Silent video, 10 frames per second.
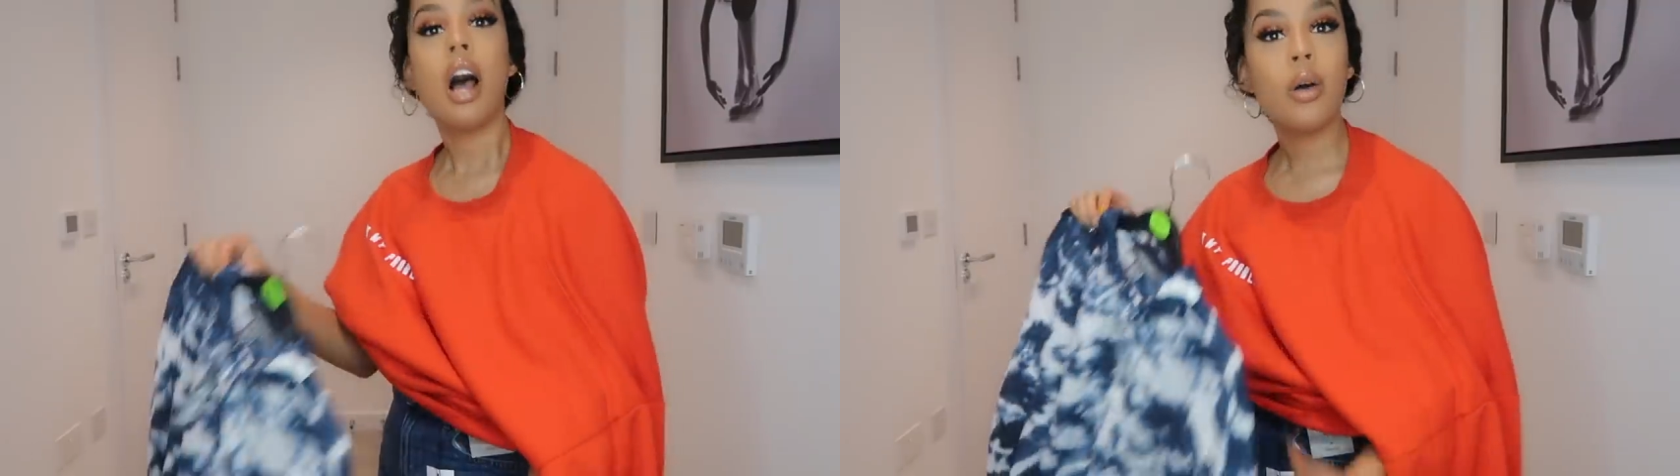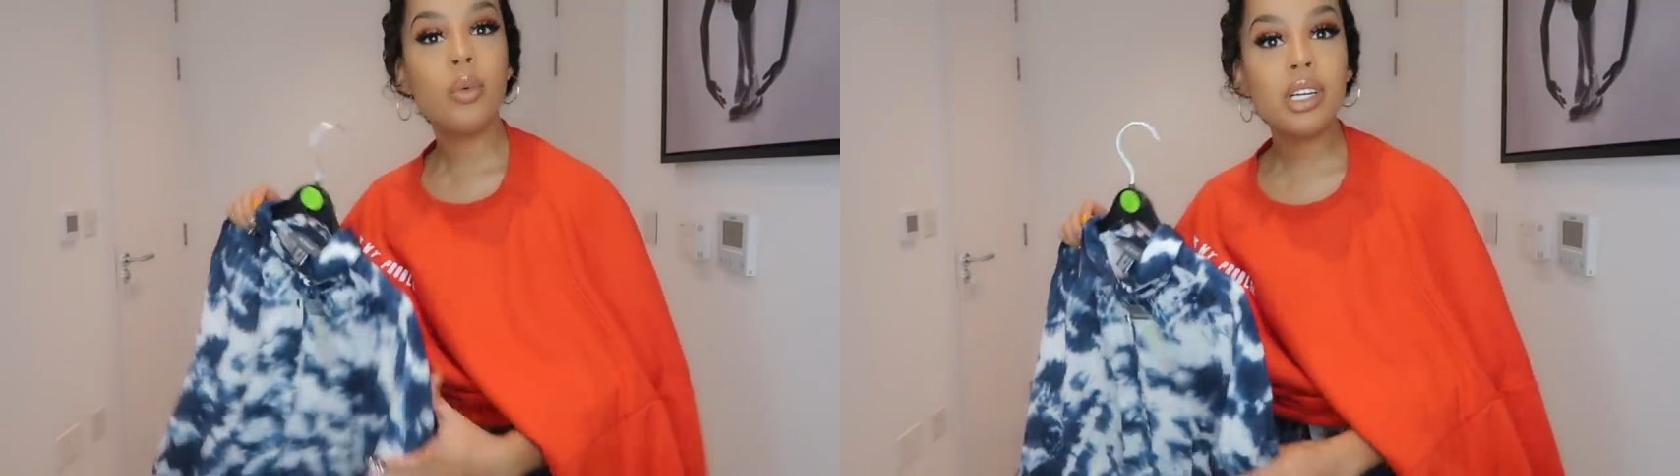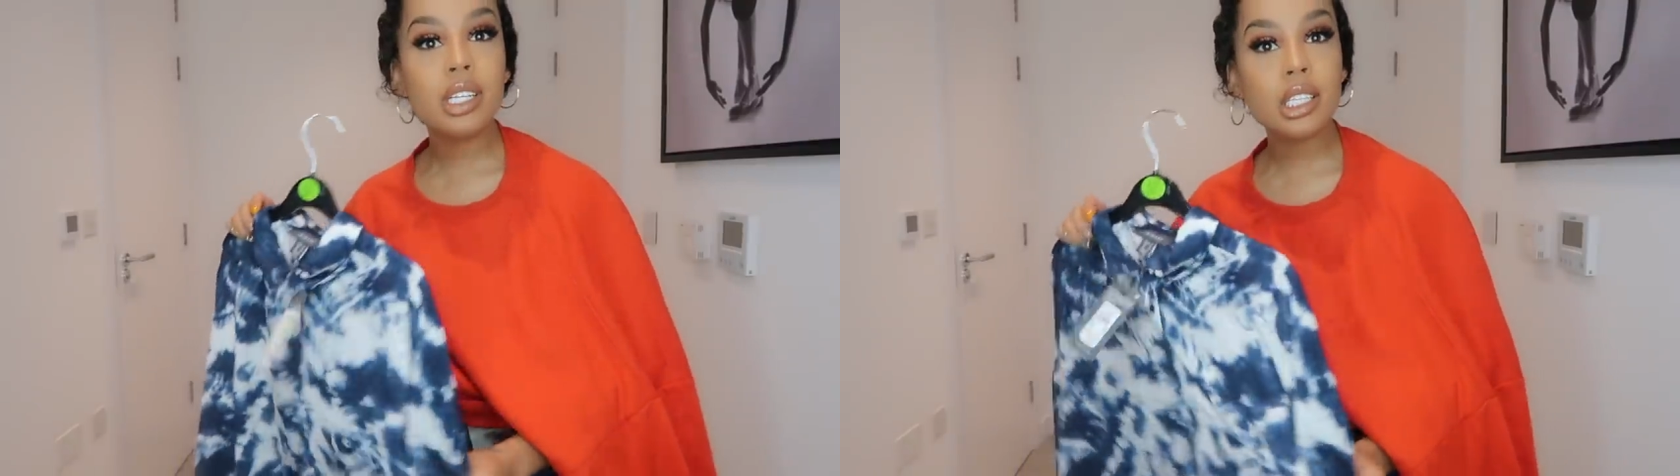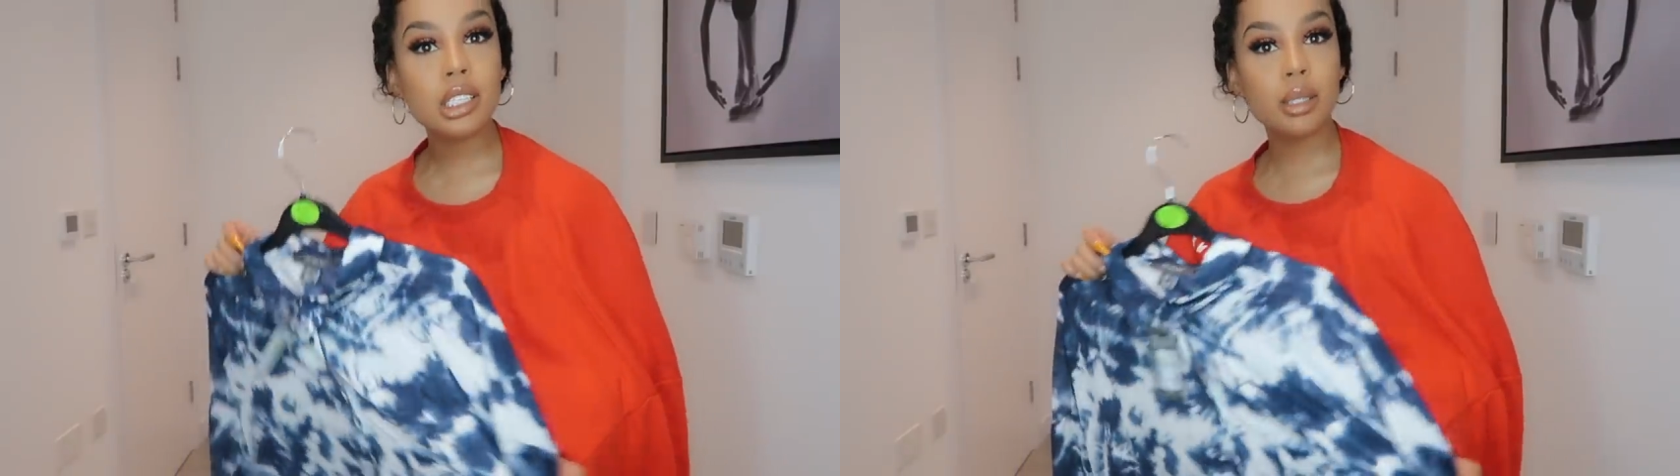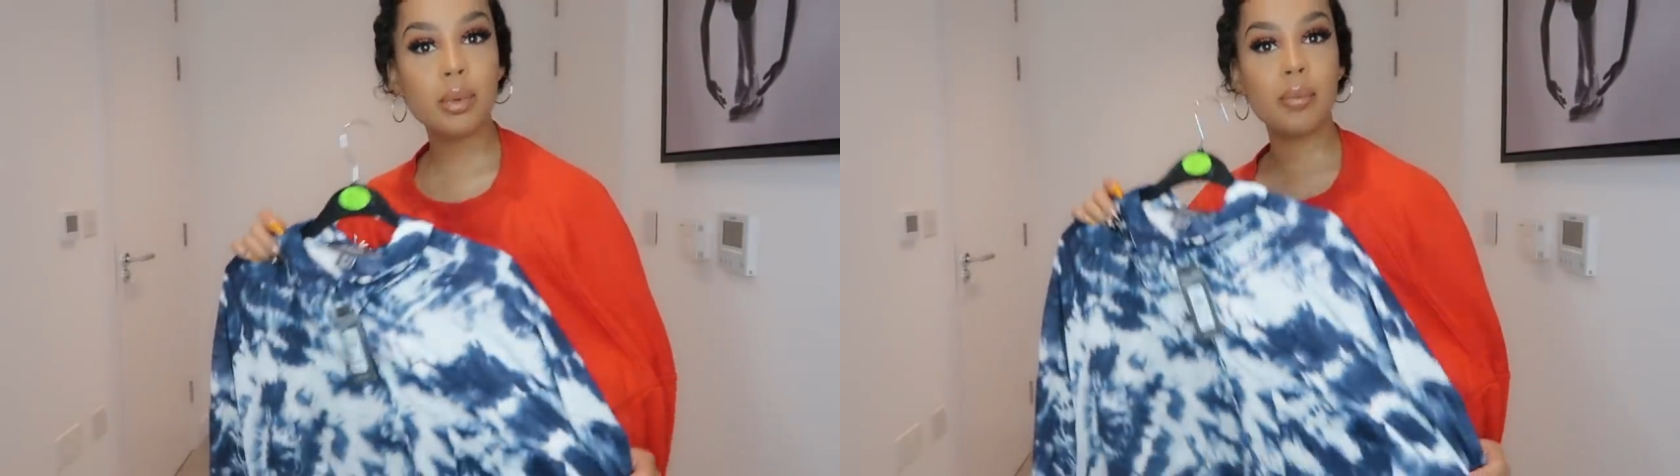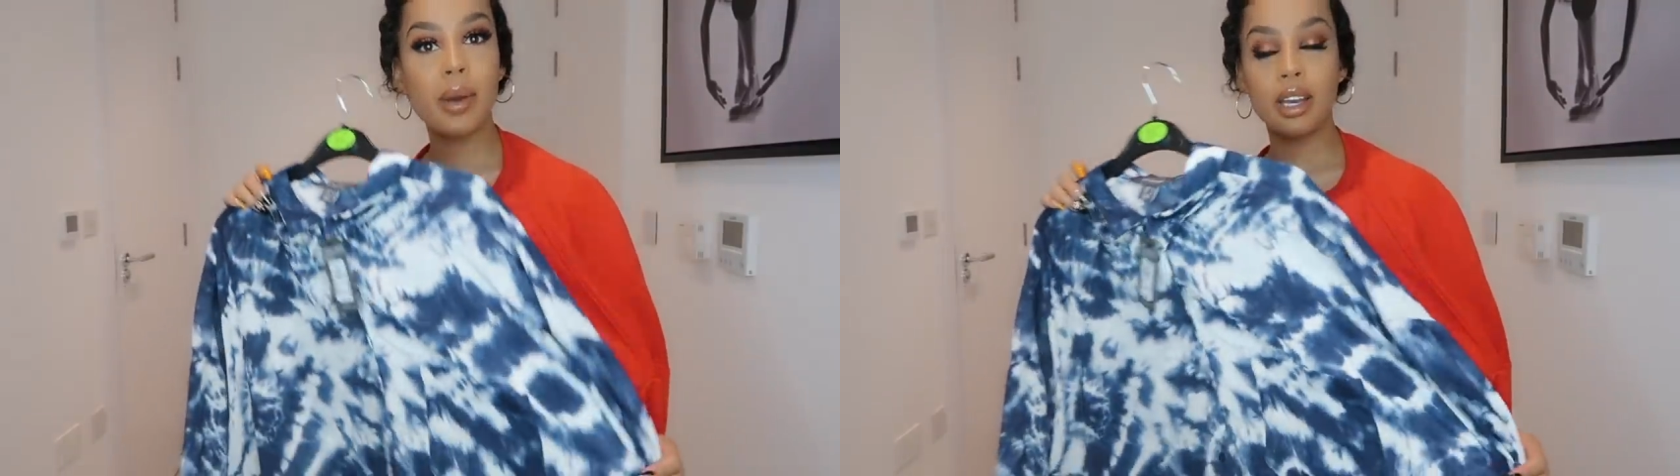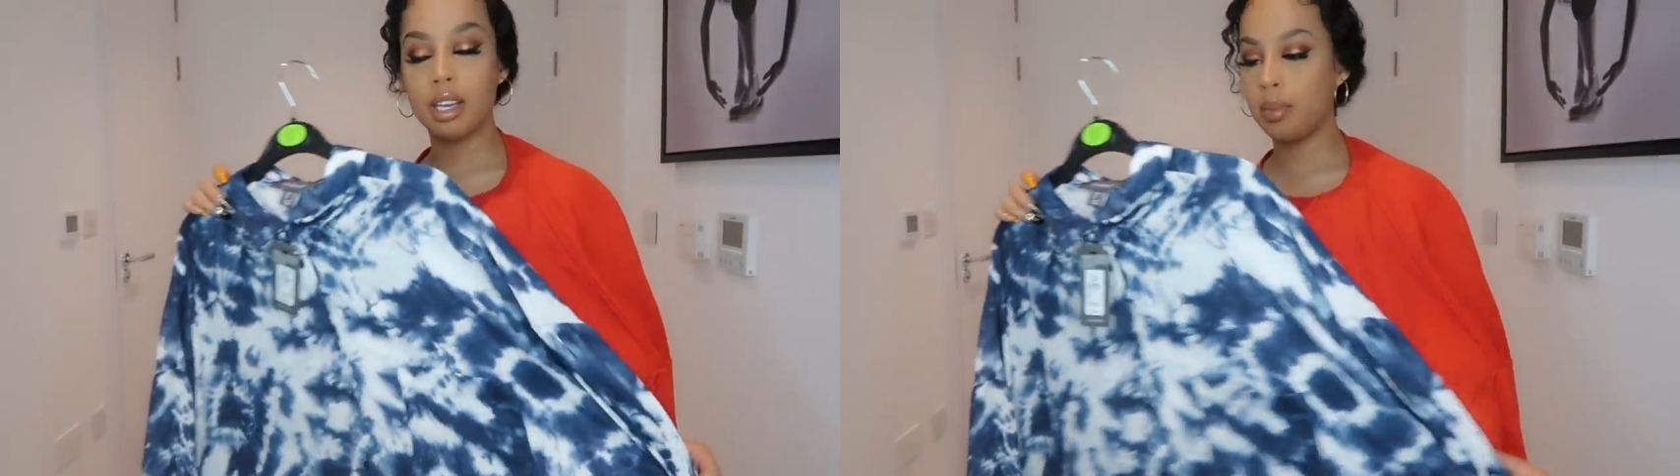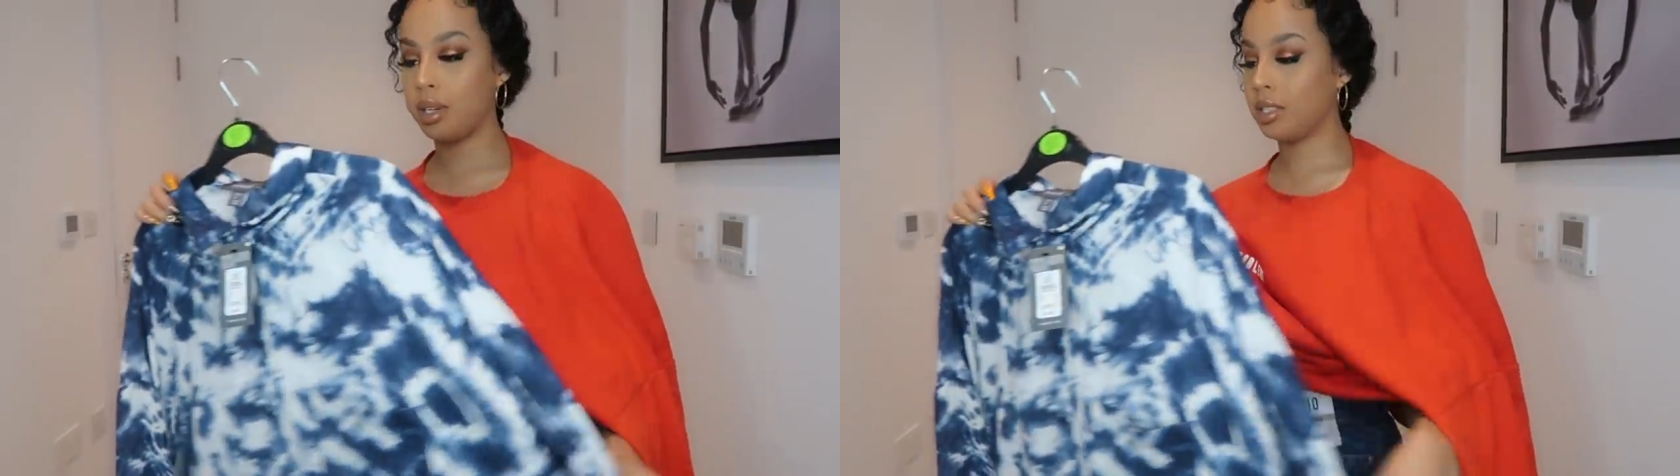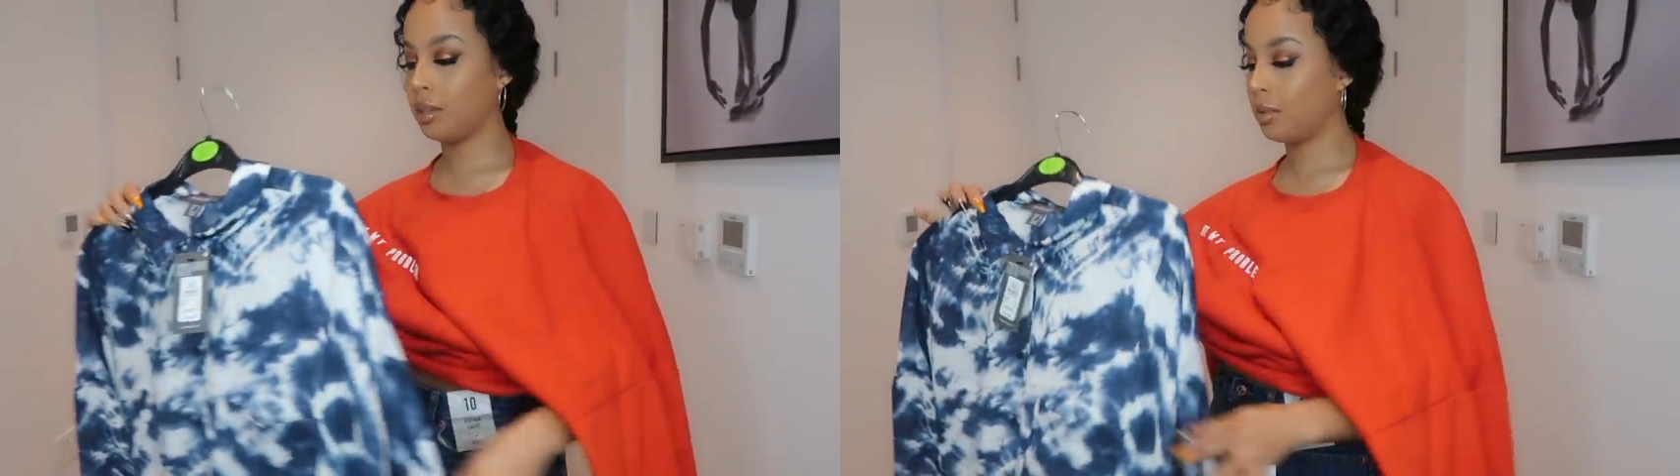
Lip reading: I wanted this to be baggy because I